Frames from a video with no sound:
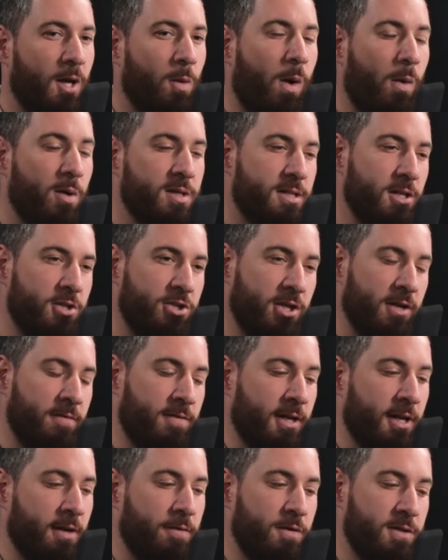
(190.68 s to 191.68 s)
And what was the shift?
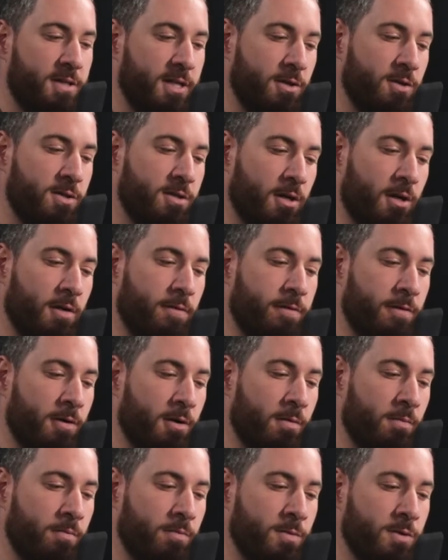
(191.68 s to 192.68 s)
Like, if you say you started
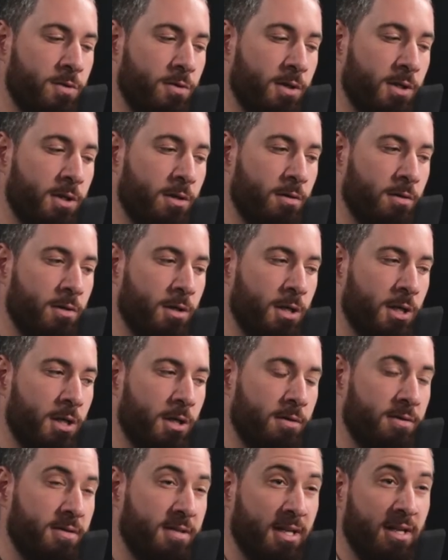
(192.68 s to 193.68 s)
from doing
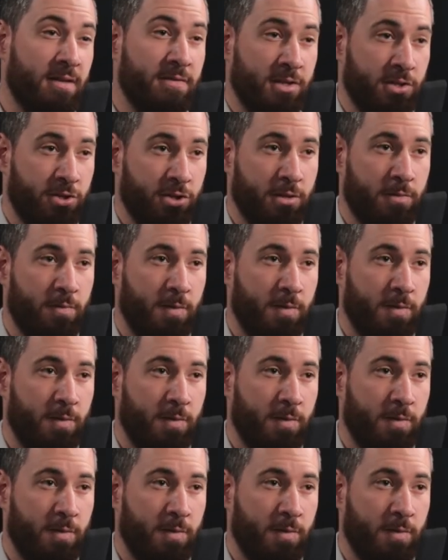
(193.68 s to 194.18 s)
uh, television